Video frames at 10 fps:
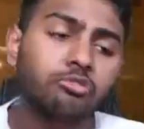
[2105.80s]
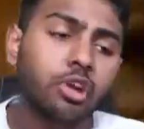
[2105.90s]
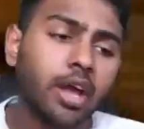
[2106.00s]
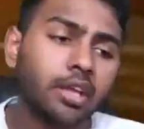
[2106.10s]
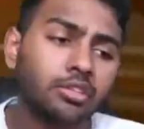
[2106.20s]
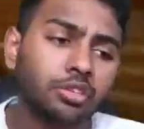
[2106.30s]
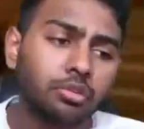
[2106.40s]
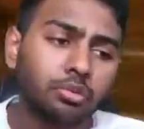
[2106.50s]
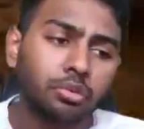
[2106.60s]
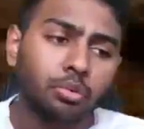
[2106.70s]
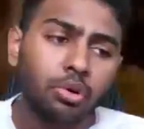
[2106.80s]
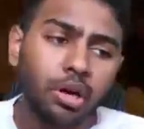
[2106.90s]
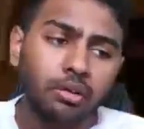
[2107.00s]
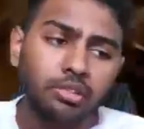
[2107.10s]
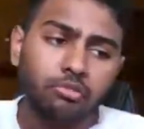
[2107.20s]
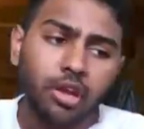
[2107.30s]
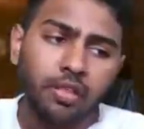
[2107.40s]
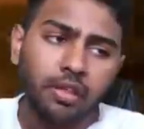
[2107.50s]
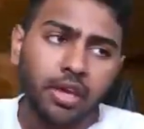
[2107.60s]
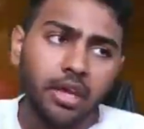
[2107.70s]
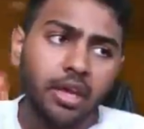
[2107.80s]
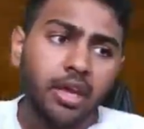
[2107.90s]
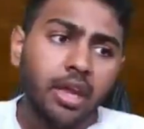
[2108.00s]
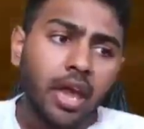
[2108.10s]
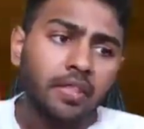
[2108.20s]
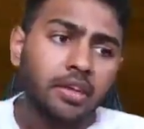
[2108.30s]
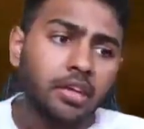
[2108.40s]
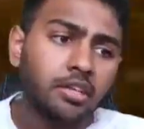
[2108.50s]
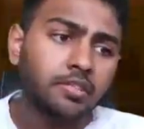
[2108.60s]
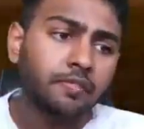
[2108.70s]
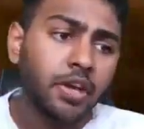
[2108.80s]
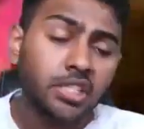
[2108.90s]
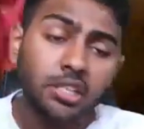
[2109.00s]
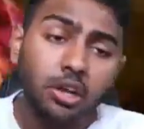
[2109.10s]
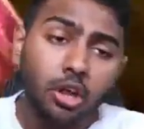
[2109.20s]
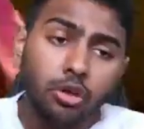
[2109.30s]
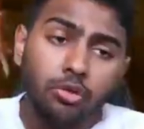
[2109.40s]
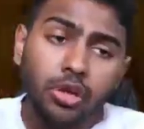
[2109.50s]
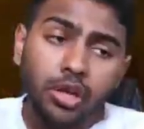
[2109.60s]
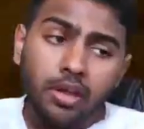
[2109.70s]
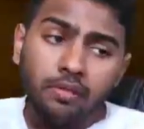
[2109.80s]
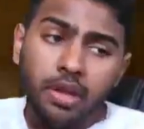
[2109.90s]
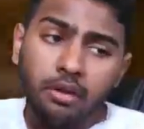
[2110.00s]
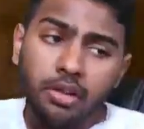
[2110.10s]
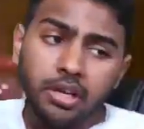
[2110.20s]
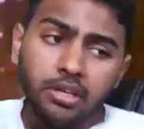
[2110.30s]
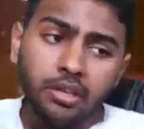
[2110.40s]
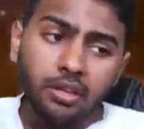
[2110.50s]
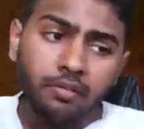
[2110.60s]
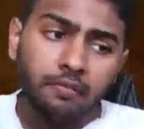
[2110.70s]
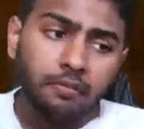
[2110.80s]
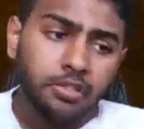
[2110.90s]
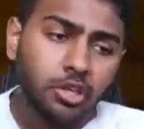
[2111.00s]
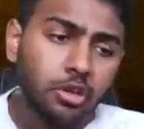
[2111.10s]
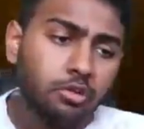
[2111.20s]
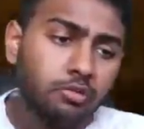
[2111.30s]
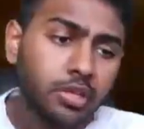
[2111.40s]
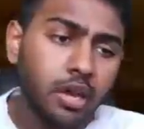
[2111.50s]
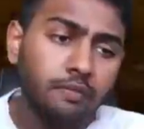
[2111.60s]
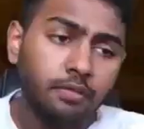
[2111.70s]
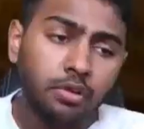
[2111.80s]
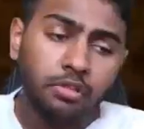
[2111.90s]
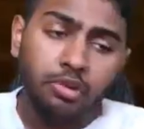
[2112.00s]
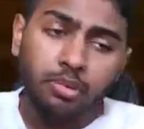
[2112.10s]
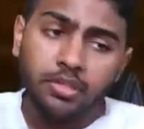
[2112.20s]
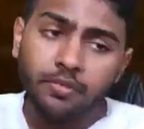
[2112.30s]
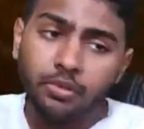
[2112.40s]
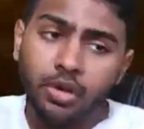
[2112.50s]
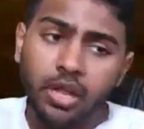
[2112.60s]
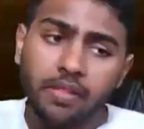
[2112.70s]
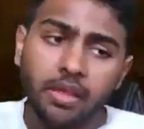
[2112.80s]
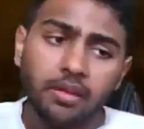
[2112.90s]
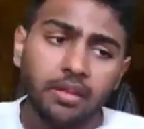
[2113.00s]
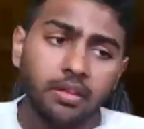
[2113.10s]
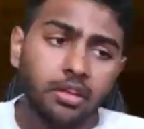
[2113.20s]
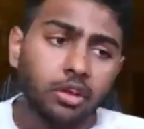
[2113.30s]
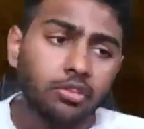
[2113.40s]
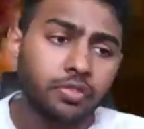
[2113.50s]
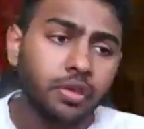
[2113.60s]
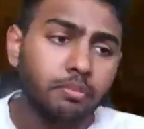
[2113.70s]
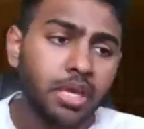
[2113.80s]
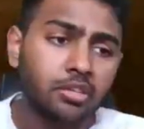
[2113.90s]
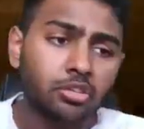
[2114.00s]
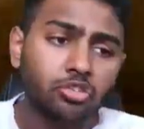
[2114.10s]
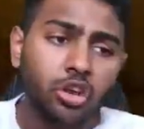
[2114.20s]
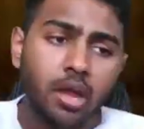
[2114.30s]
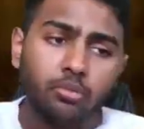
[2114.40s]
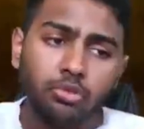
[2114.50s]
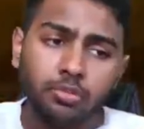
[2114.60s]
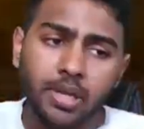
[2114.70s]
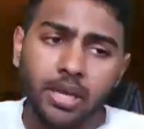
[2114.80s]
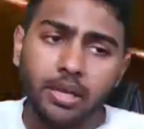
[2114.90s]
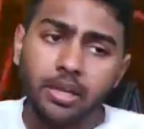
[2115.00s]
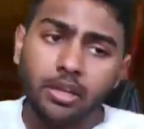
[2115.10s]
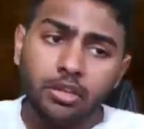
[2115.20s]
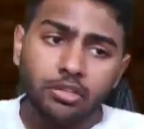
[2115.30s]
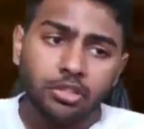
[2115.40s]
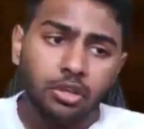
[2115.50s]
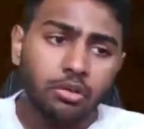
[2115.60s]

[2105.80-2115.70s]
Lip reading: right into the wall carries her right there, and then does first the low variant, so down forward 3+4, and then goes for the mid to try and move back. So